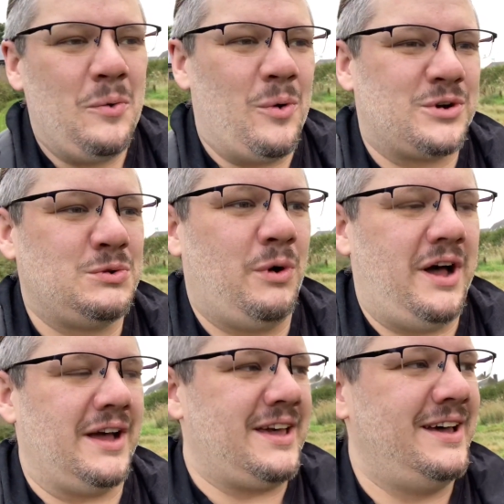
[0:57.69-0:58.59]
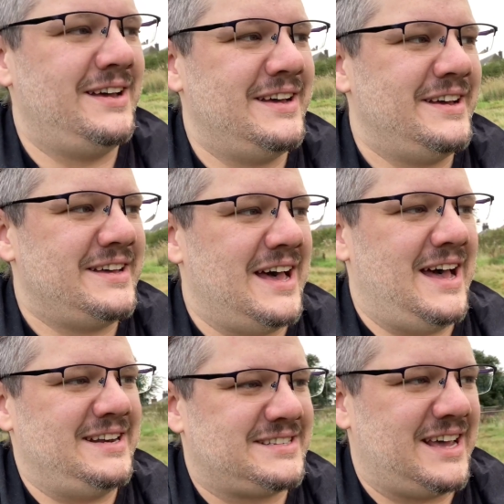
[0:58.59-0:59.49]
walk to work
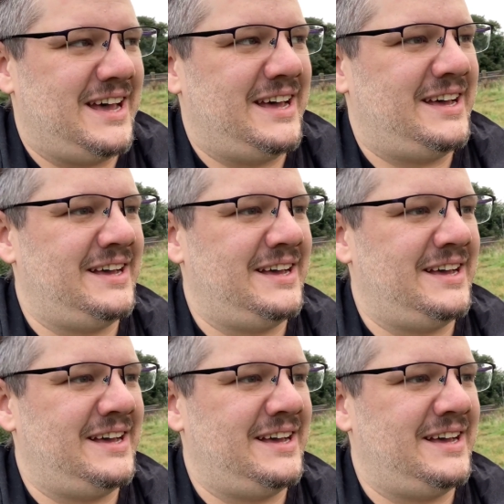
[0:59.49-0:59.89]
and uh,